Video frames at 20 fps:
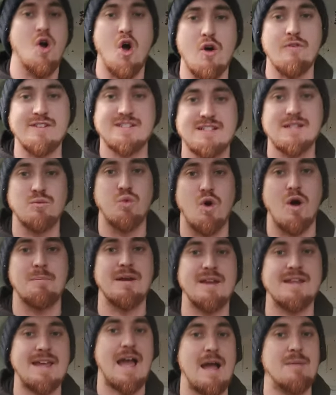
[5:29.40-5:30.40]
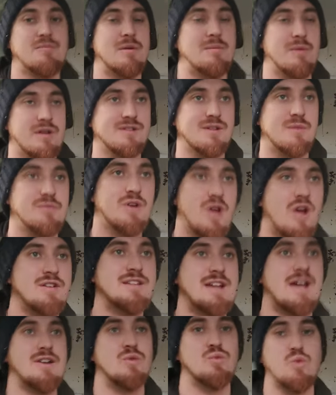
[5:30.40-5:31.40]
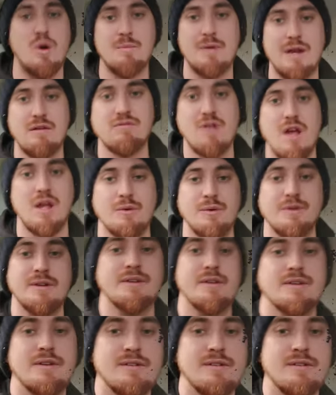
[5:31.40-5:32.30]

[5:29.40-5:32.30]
obviously wobbly camera because I'm going down a wobbly road